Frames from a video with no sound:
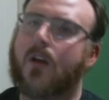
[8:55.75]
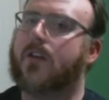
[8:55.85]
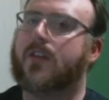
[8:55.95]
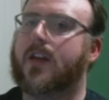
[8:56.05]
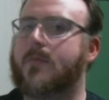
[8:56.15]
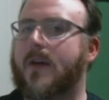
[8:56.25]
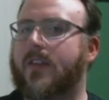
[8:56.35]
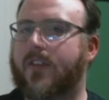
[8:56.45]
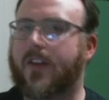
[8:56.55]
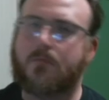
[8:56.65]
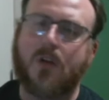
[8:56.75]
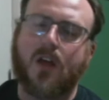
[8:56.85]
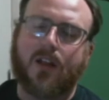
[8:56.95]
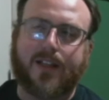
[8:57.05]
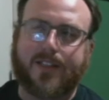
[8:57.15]
Think about the theme.
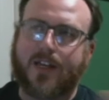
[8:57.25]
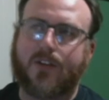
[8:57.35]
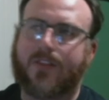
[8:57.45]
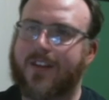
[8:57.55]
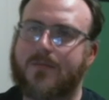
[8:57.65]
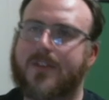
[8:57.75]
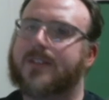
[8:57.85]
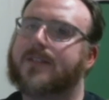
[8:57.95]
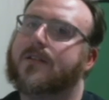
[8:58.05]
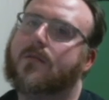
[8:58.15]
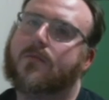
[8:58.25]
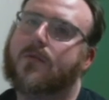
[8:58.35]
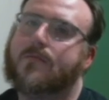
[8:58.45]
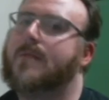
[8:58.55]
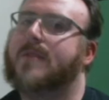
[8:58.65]
Let's say your theme is
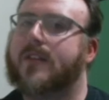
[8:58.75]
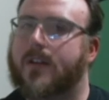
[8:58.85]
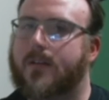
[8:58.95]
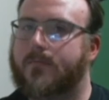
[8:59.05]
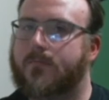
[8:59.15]
maybe the